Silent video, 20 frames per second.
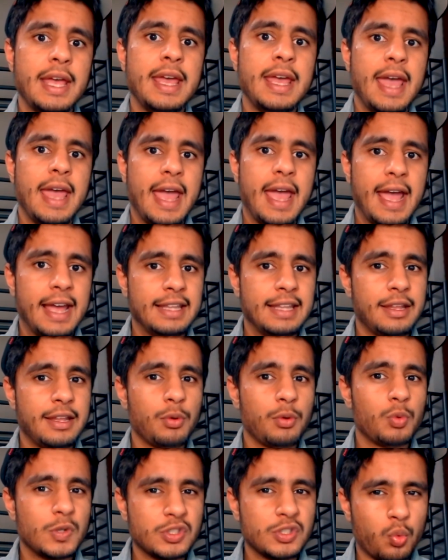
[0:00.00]
and there
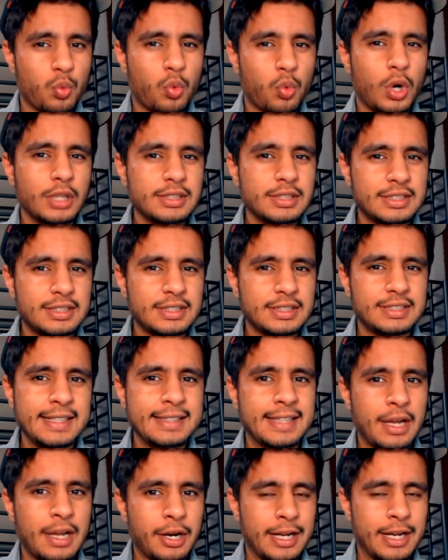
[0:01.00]
was one scene
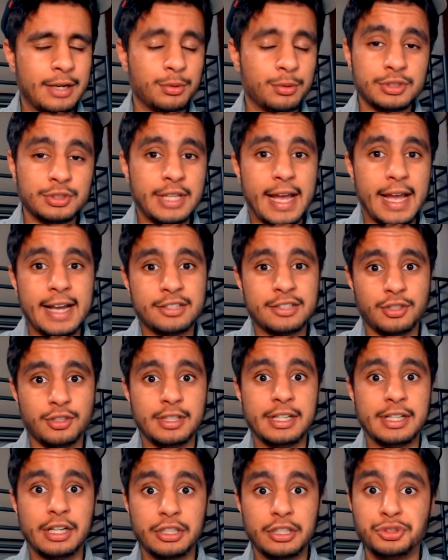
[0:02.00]
that I was actually
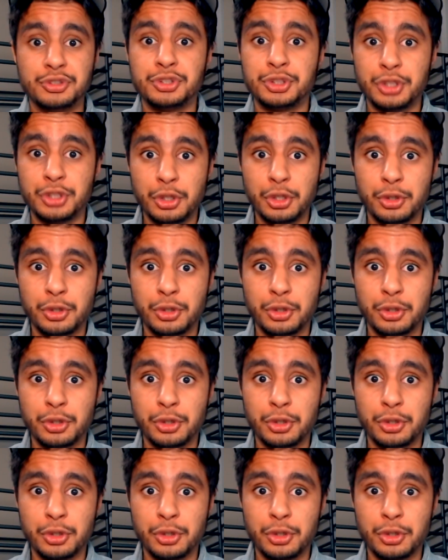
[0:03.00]
unsure